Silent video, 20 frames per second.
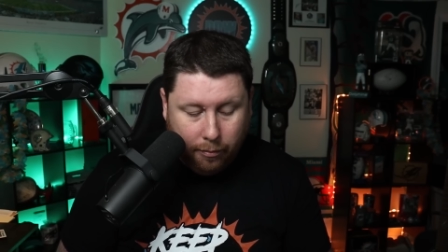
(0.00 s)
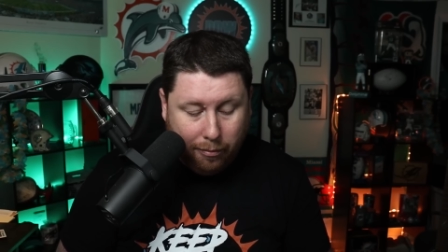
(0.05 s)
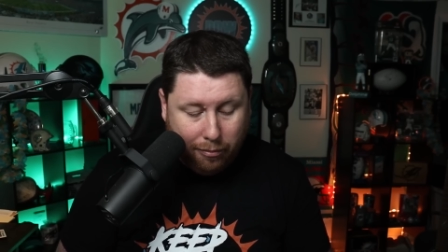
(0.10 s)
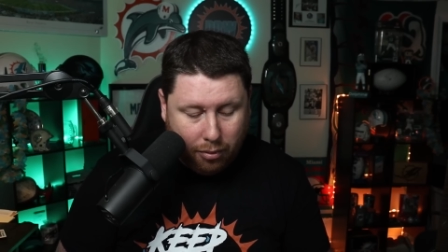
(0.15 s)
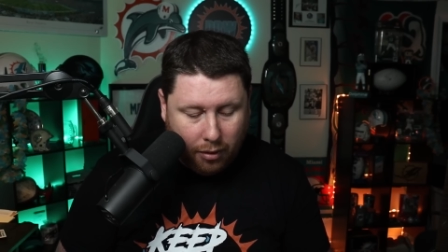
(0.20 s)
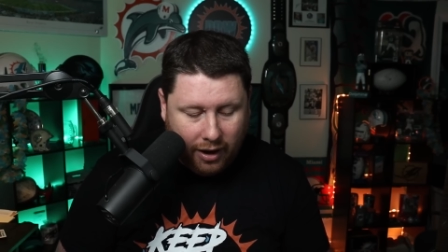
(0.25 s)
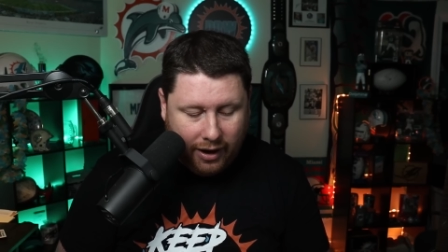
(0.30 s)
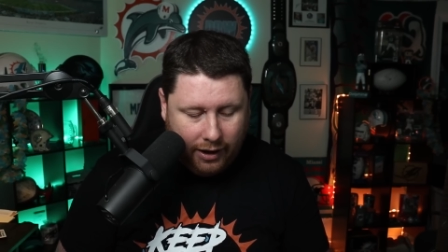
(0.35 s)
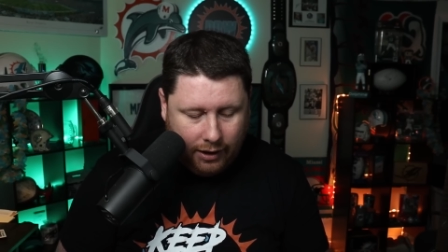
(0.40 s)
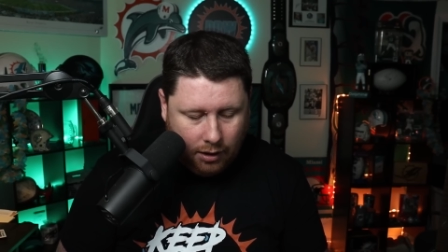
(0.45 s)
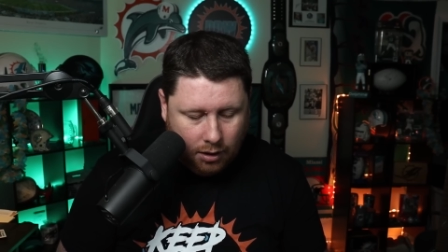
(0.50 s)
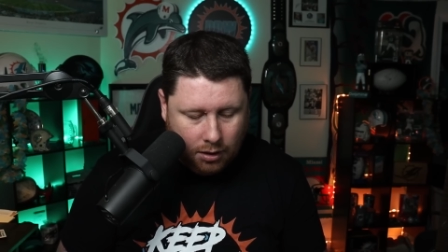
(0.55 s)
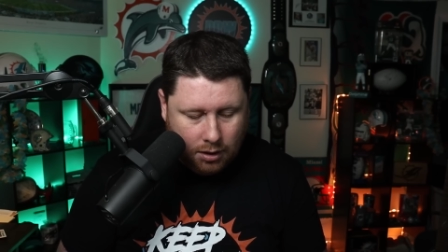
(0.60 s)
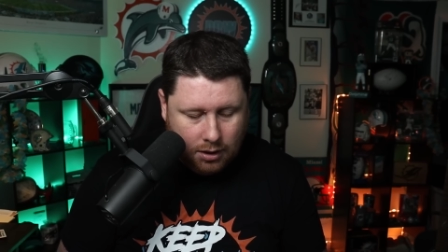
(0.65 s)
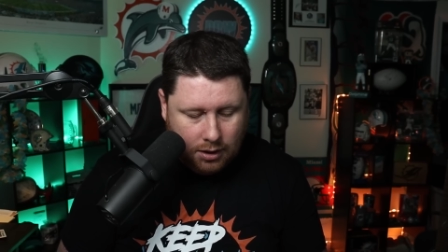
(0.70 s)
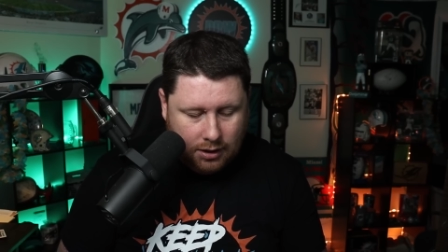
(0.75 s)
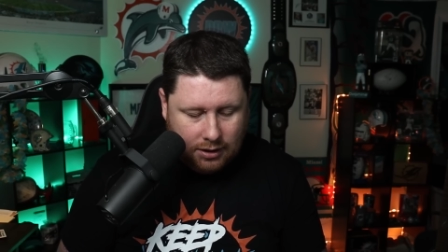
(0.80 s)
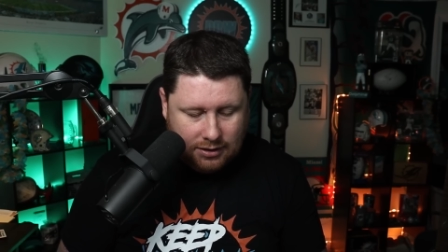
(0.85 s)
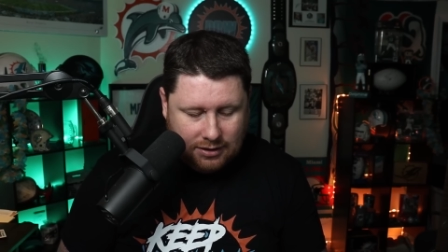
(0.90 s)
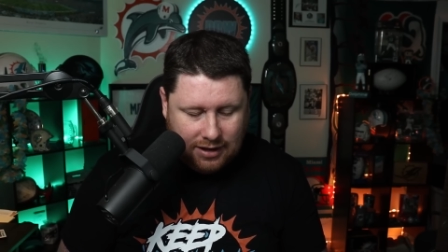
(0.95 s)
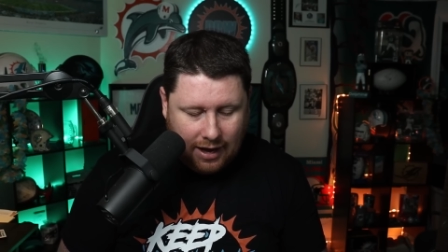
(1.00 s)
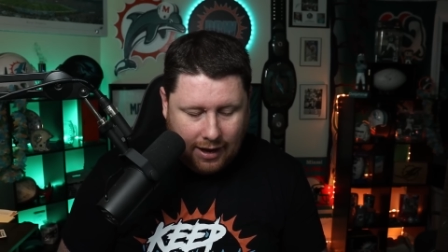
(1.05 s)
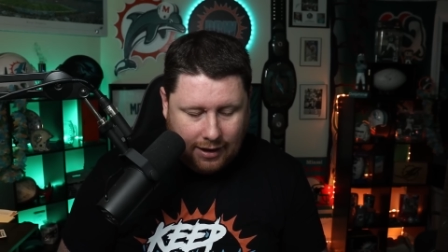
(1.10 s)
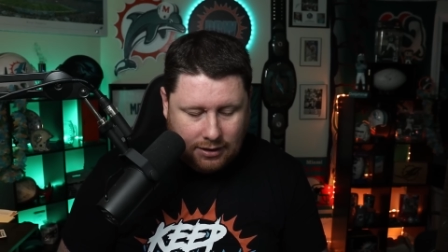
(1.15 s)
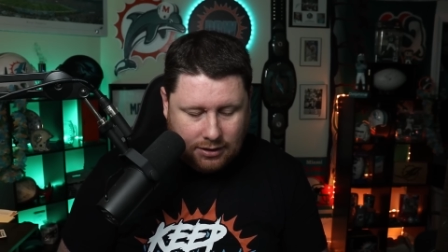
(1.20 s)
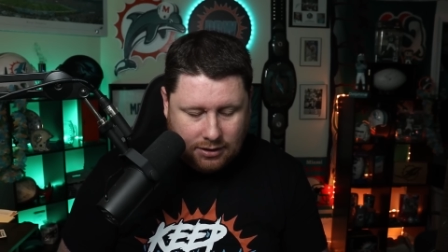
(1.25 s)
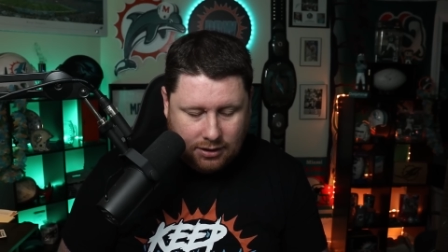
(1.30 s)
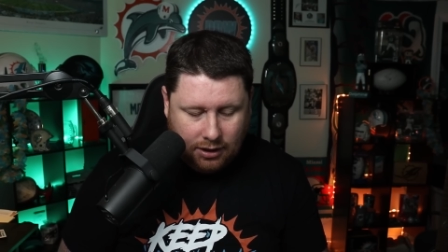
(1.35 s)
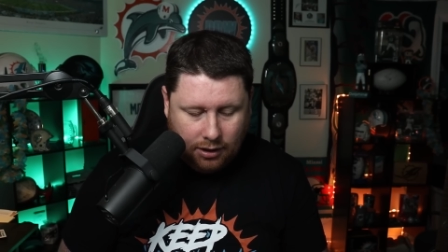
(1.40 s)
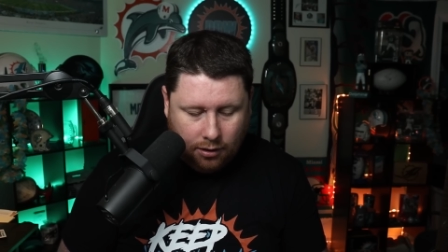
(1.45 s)
Brain, Zach
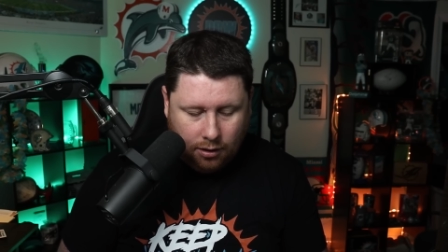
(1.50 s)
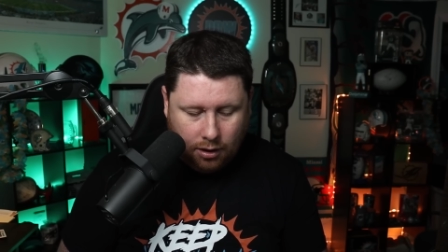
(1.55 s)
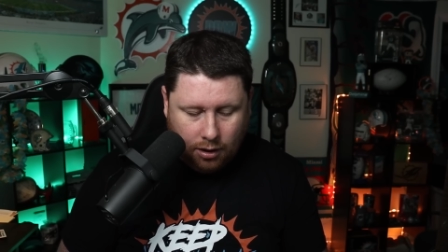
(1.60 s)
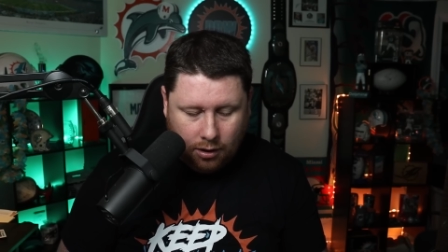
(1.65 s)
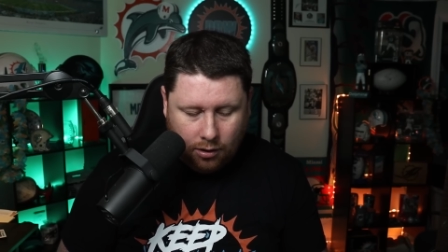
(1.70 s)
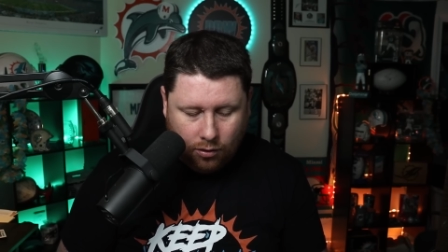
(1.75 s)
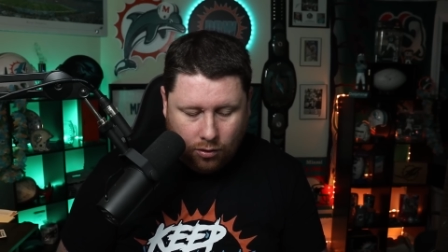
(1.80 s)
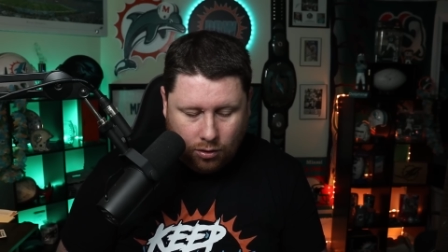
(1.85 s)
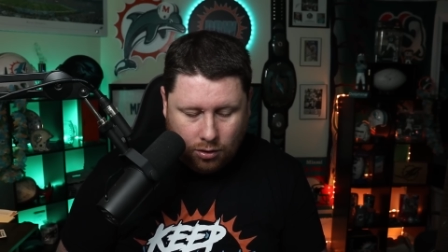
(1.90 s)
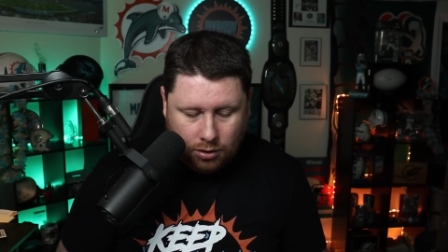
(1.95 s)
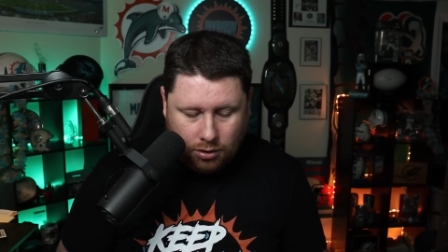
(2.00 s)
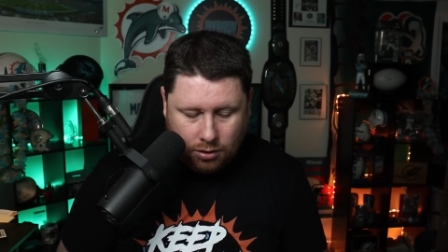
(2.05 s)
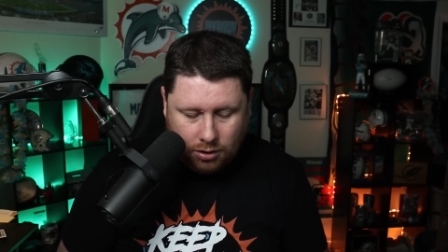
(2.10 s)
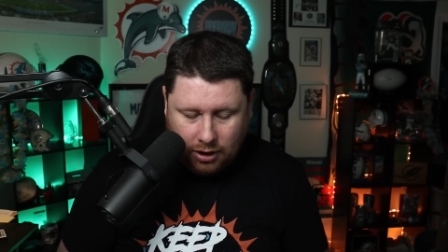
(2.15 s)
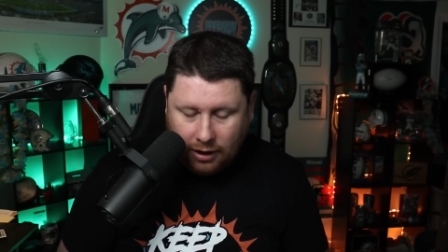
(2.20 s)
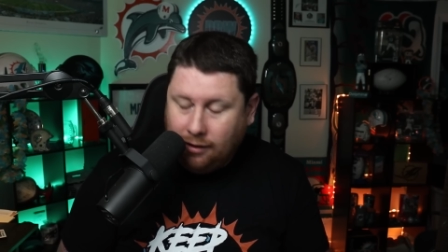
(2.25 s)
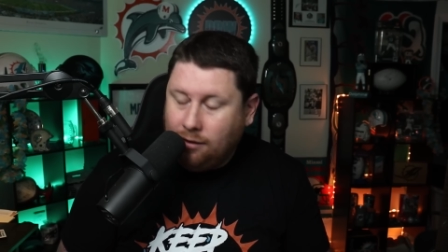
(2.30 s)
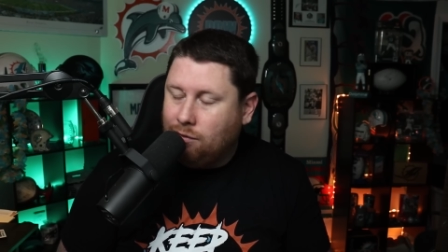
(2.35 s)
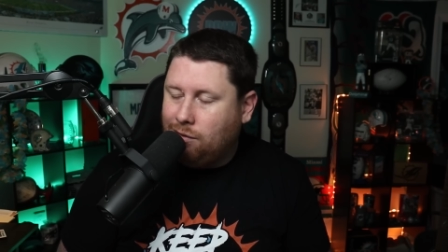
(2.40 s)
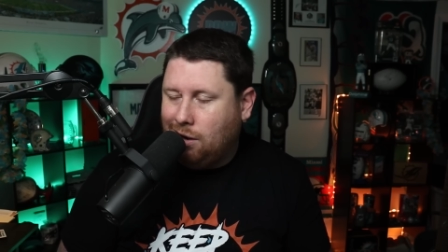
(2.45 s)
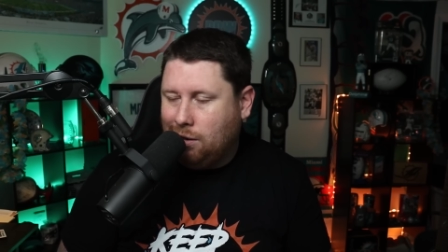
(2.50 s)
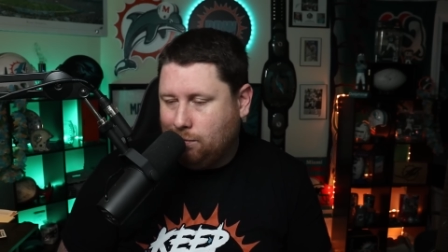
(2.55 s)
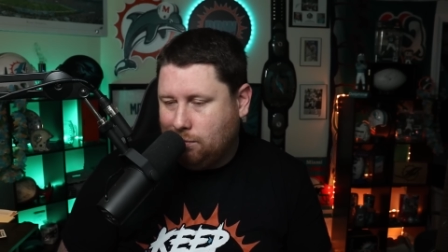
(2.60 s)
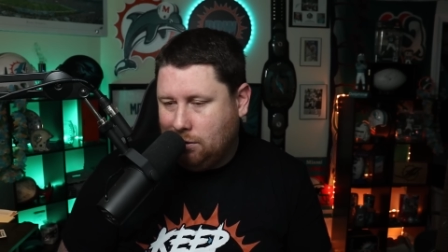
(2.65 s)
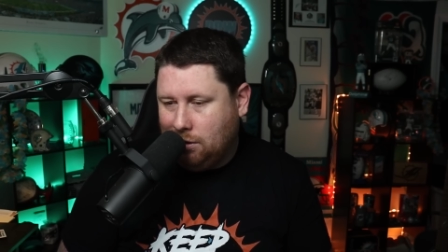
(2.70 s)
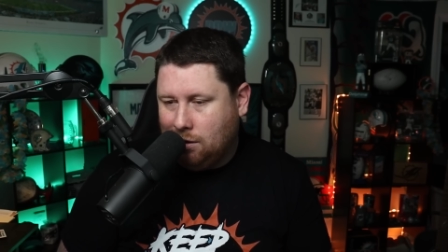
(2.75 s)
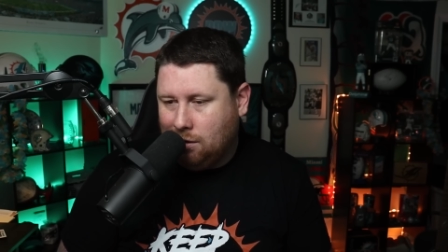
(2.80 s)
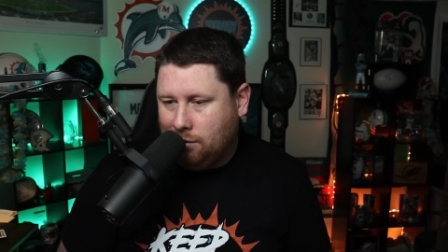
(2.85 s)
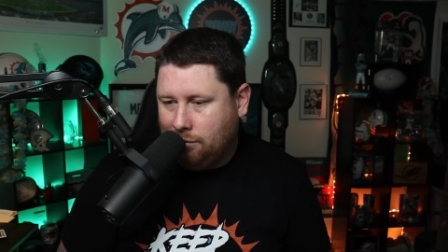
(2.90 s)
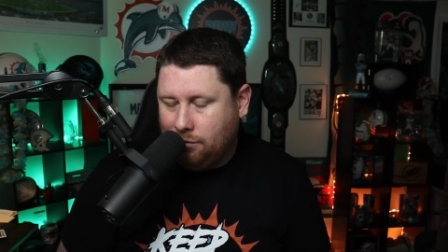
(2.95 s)
Sieler, Jalen Ramsey,
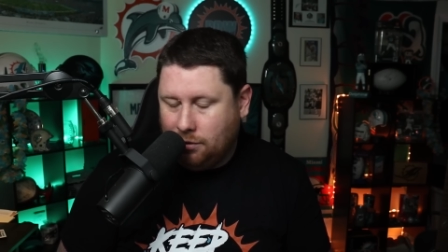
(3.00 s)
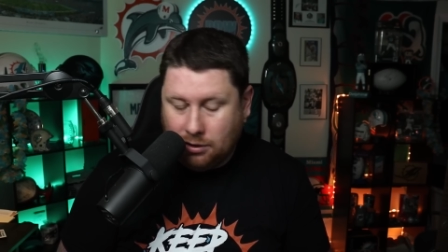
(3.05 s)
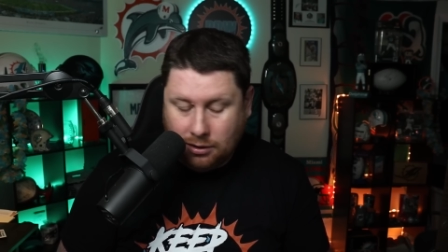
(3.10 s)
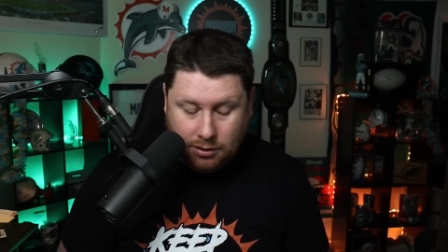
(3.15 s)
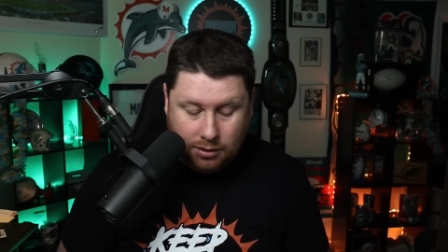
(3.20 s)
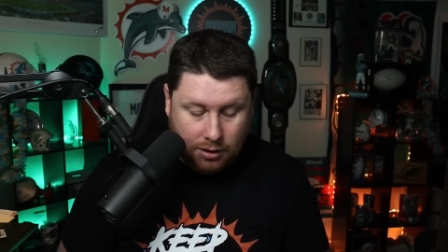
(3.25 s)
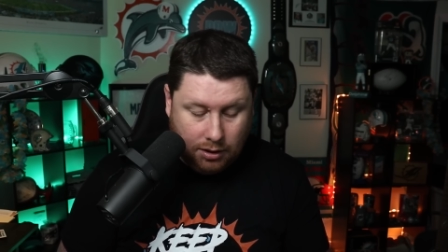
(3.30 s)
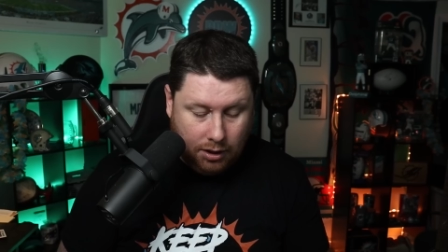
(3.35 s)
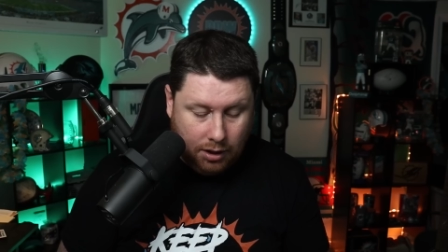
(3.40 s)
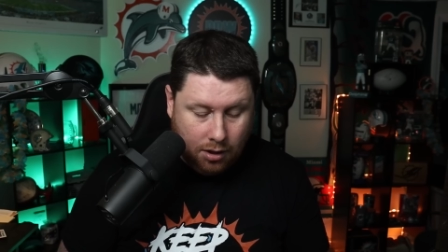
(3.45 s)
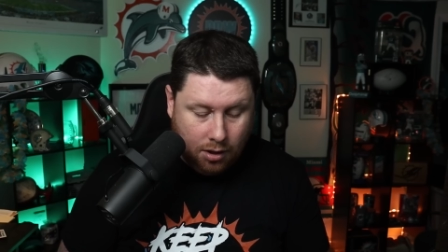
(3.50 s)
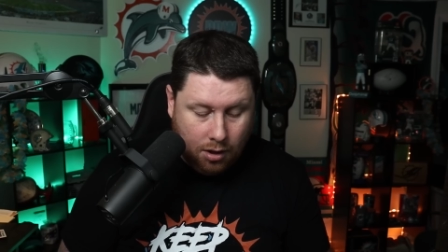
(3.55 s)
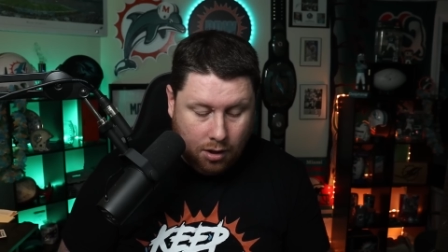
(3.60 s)
obviously,